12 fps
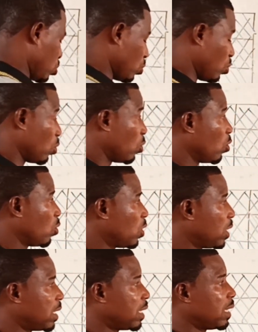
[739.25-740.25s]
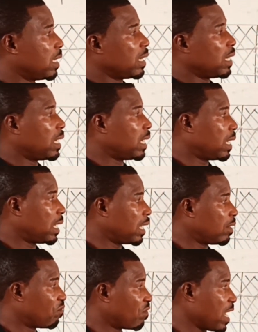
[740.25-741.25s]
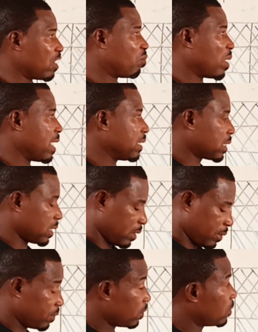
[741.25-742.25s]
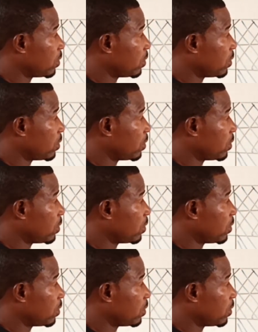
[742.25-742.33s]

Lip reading: into 5 parts.